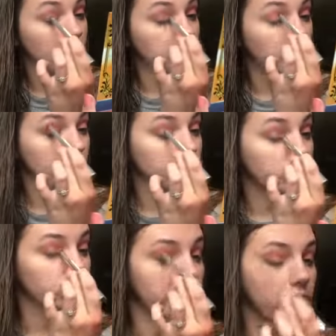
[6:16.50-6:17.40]
I'm kind of
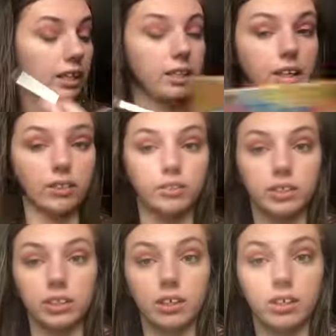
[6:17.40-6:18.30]
just winging it. I don't
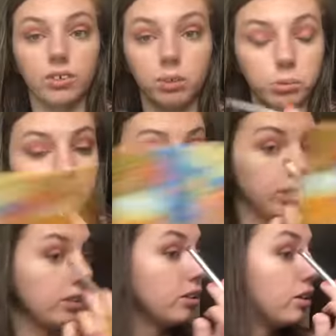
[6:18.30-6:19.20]
really know what I'm
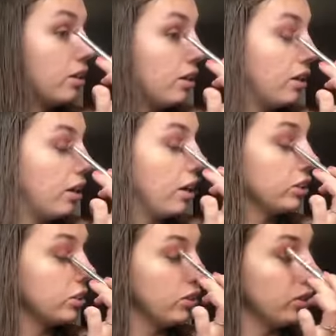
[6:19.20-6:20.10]
doing. I
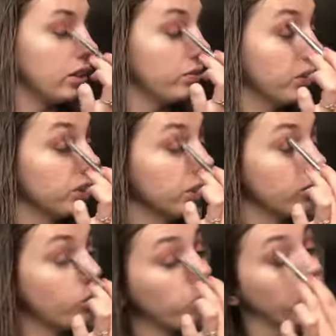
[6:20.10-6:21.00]
just know that I wanted to
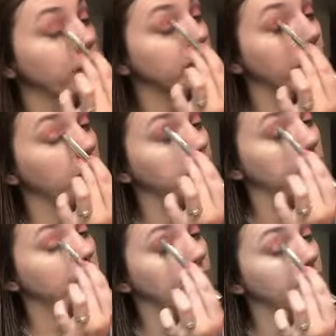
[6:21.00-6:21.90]
incorporate that
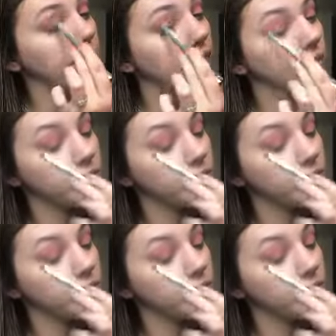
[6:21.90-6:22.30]
pink.